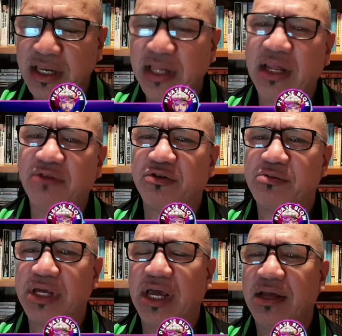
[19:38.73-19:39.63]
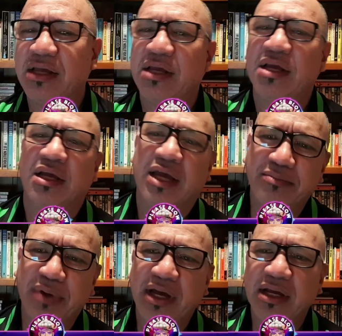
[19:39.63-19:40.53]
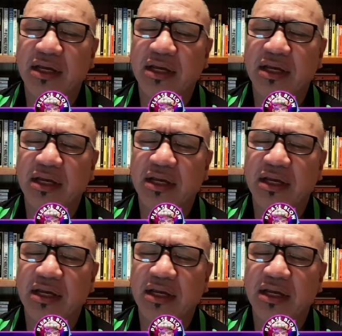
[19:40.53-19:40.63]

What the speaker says: and then from there came back,